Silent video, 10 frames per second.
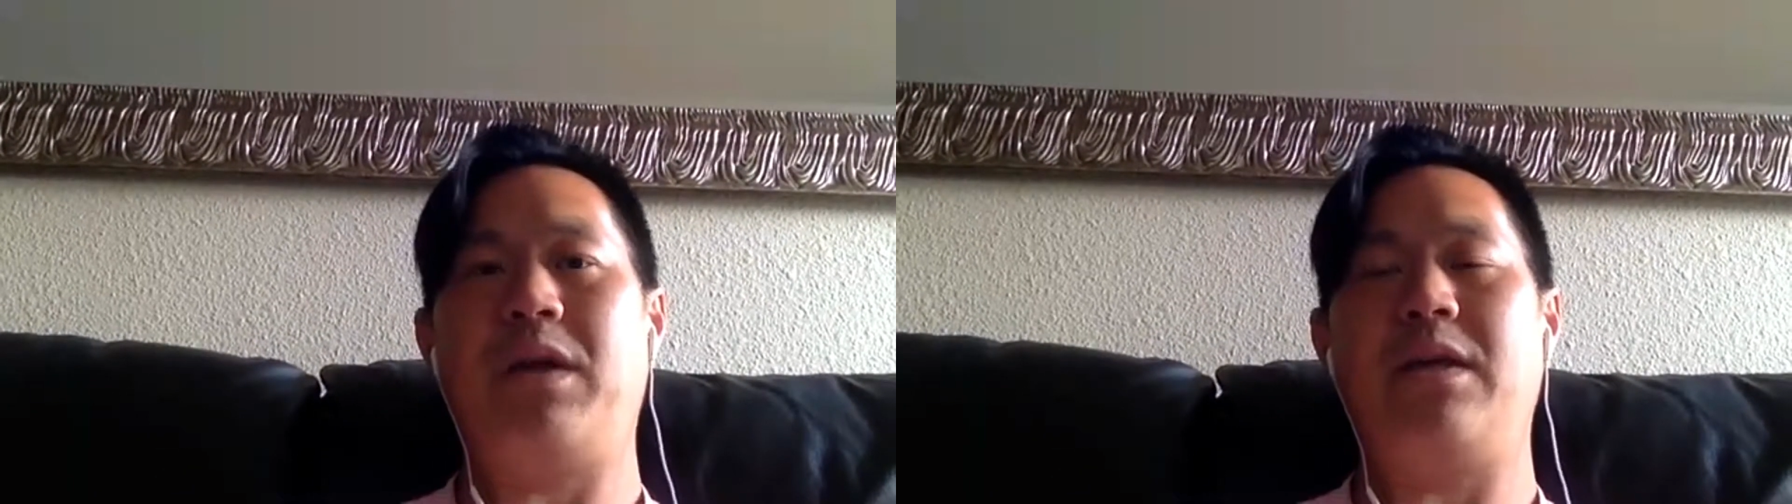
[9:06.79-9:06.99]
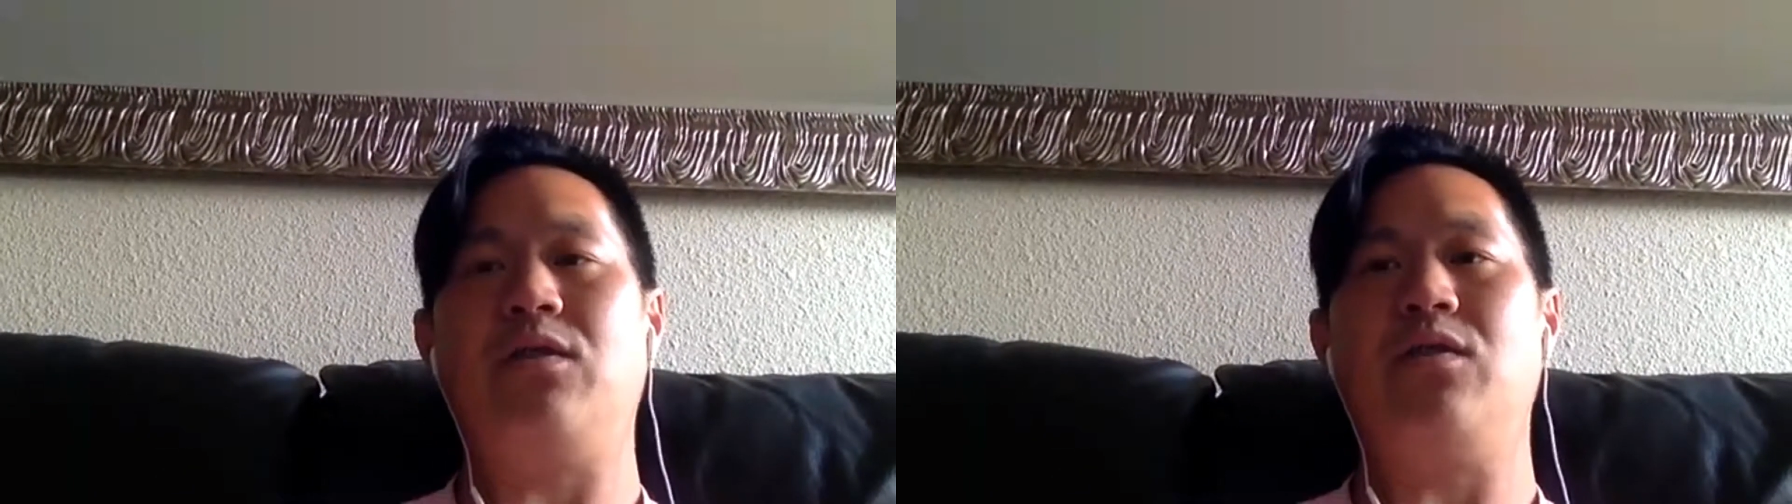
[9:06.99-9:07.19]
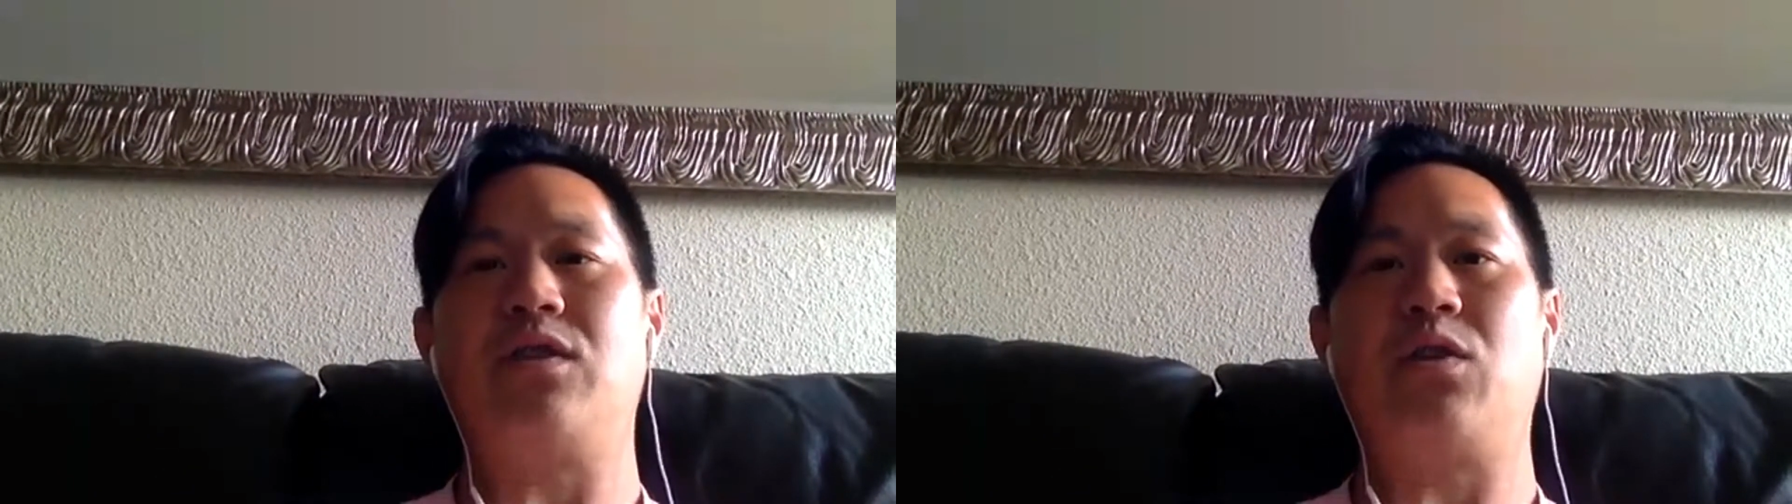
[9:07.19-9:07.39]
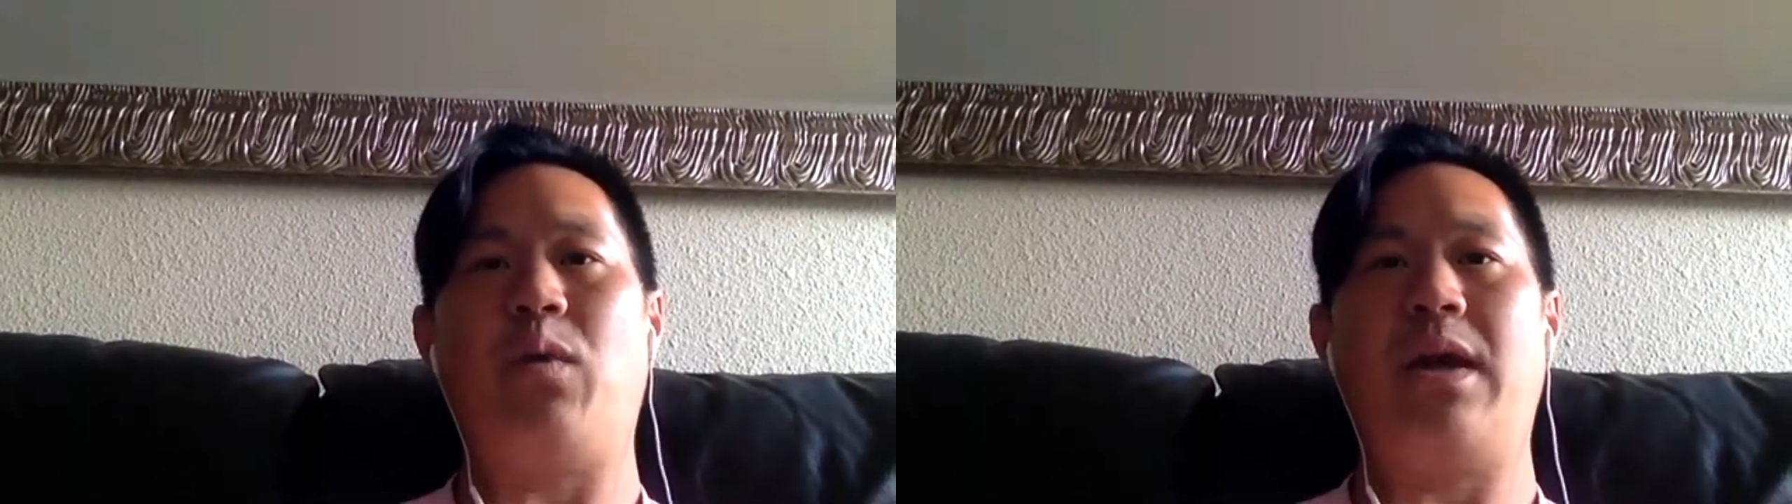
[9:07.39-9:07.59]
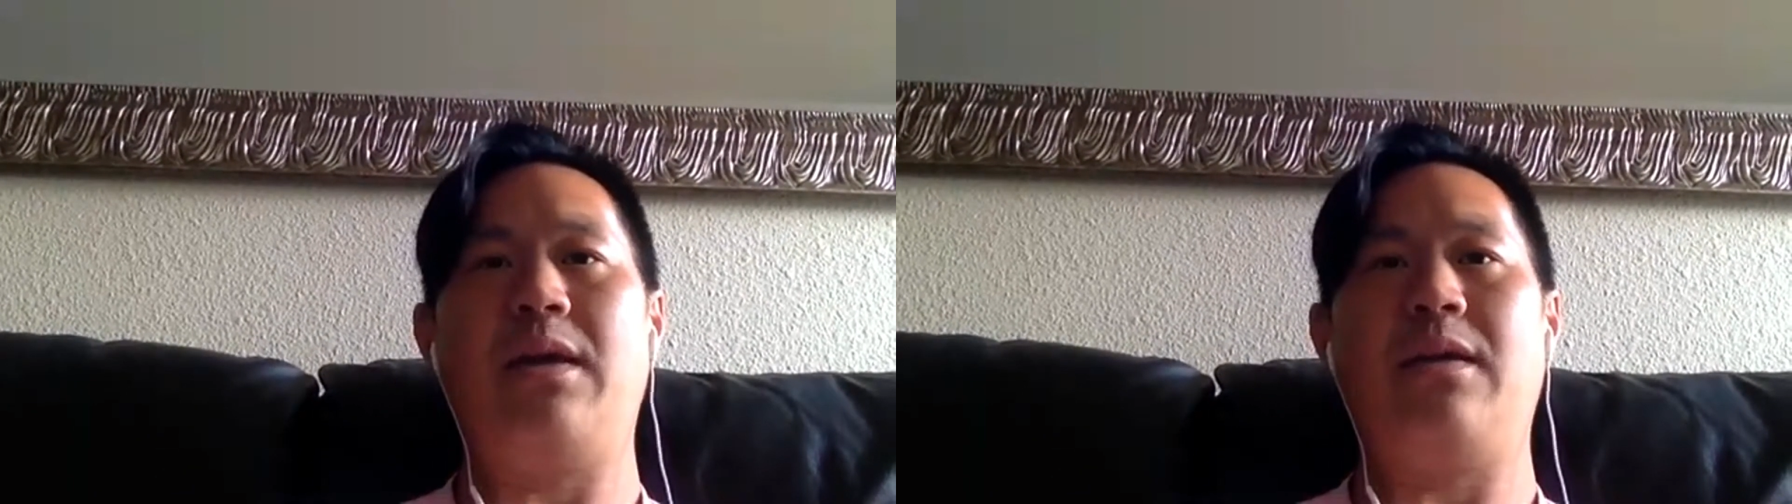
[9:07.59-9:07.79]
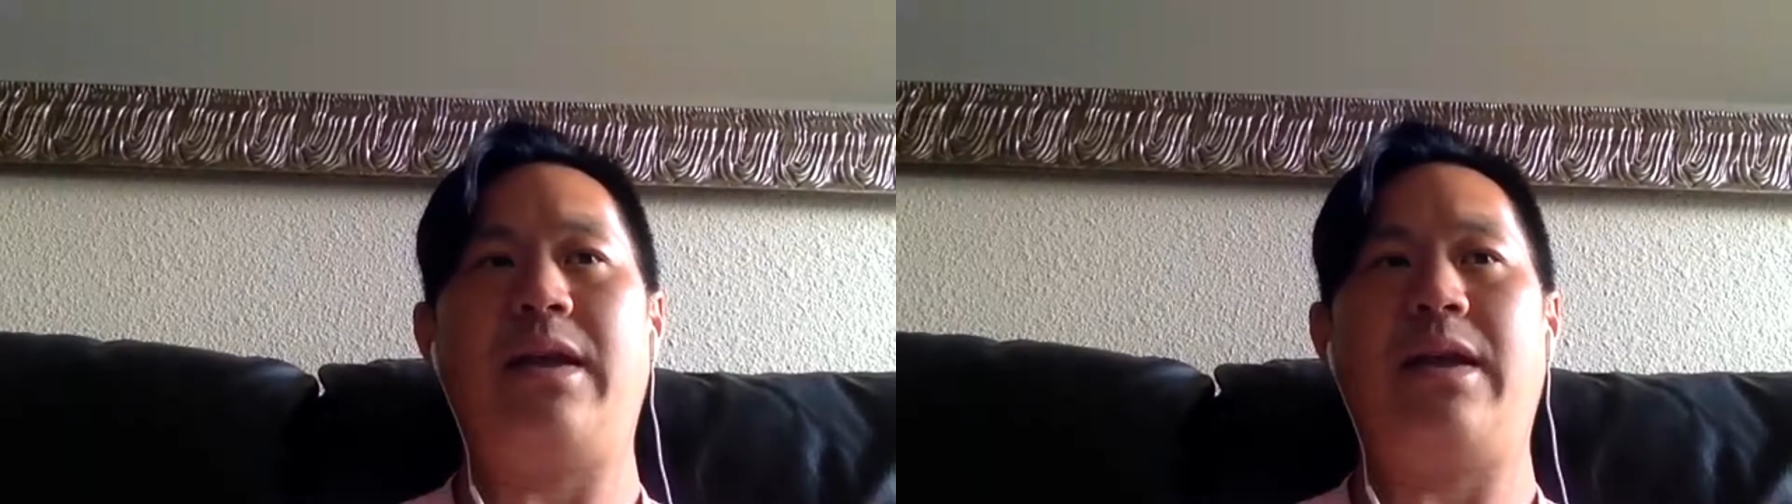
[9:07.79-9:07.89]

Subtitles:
think losing weight,